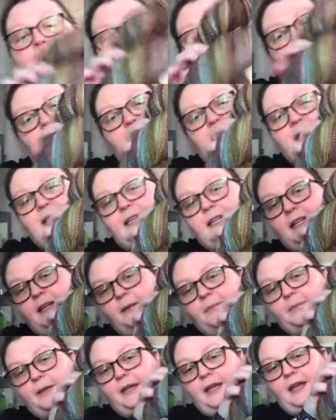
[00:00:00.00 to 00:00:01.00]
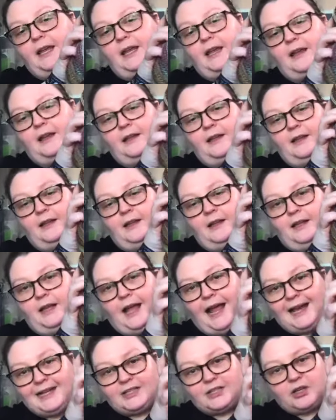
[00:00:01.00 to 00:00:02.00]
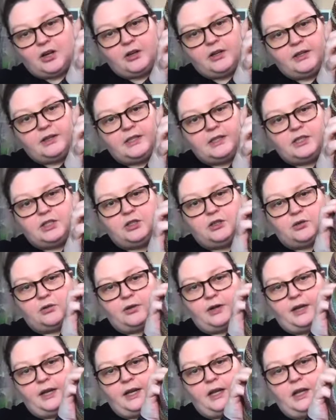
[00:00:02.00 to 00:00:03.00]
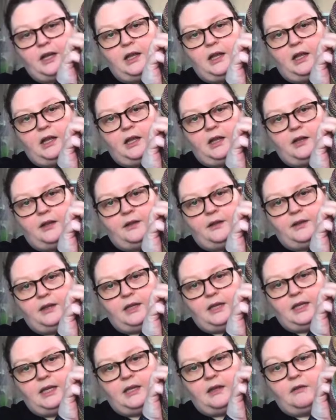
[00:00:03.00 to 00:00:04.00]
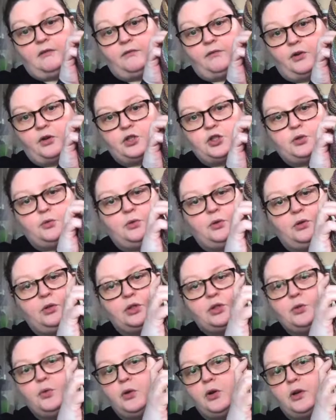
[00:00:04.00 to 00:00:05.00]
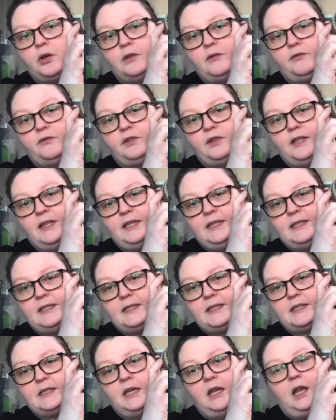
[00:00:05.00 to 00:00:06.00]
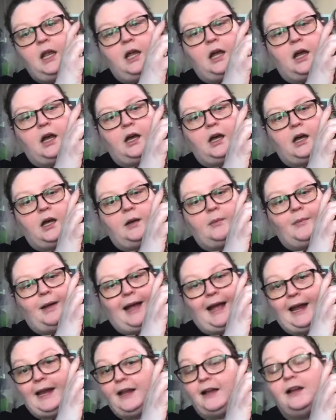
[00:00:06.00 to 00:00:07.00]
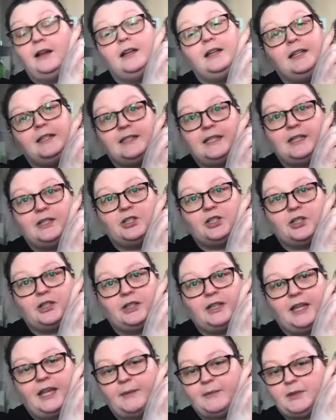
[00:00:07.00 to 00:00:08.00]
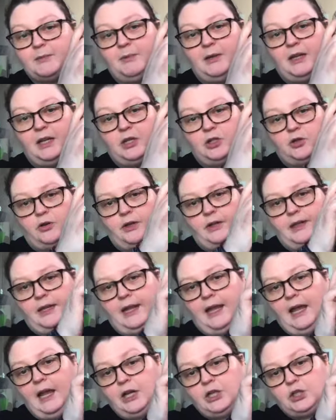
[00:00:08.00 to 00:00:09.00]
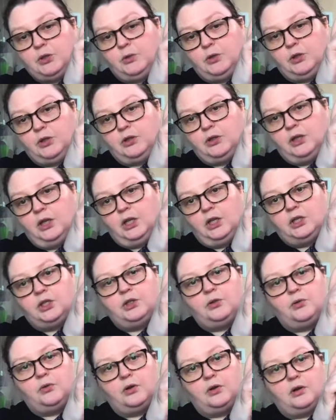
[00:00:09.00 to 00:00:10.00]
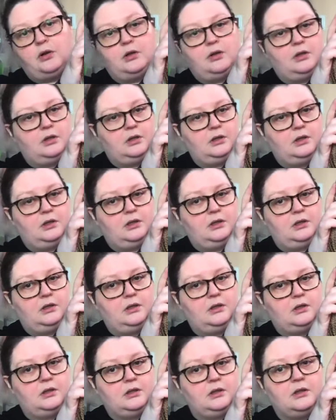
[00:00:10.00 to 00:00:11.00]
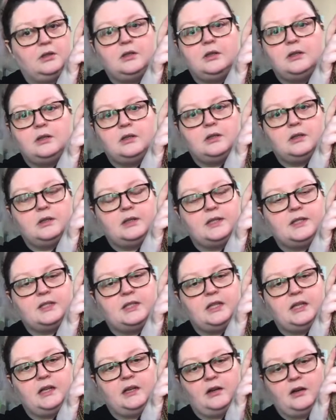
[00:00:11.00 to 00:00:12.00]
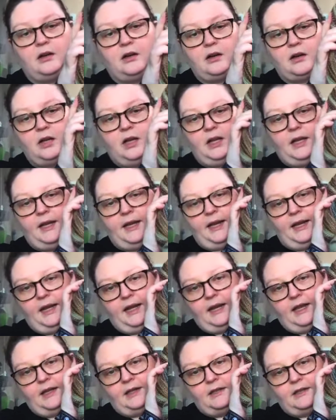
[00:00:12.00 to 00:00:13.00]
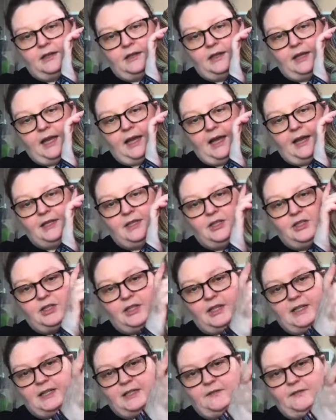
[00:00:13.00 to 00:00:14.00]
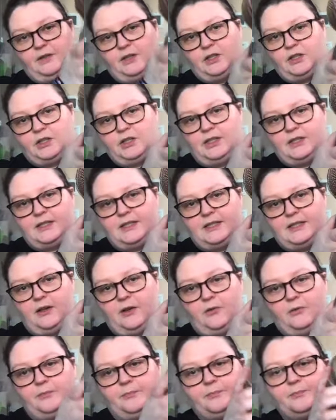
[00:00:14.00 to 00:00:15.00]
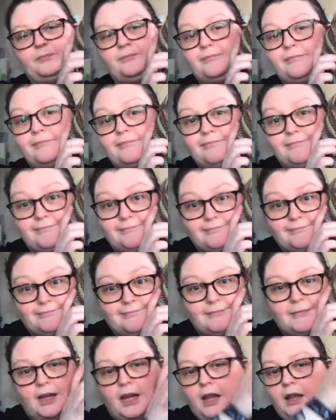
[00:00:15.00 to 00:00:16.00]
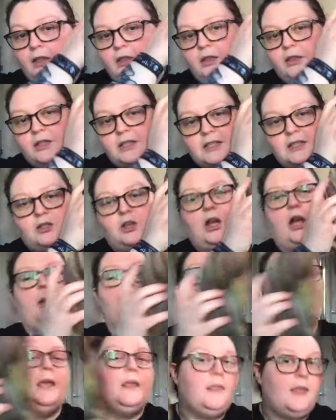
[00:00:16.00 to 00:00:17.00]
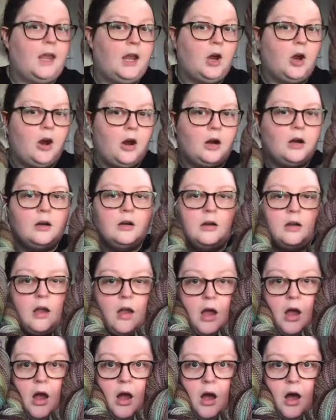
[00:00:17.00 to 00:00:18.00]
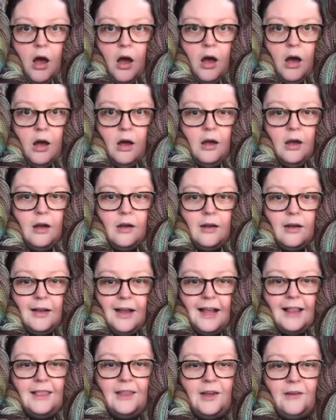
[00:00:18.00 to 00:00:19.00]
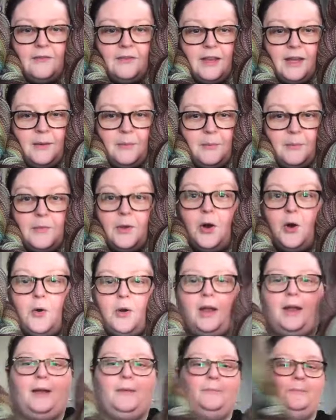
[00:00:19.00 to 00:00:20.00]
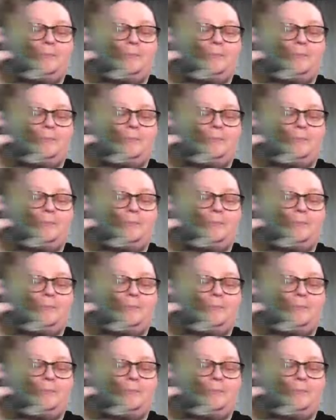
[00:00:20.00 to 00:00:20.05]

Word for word: so this ended up being, I started this during the virtual tour de Fleece. Um, I unintentionally kept spinning it during the actual tour this year, and uh, yeah, I just finished it. So just look how big they are. I love them. Okay.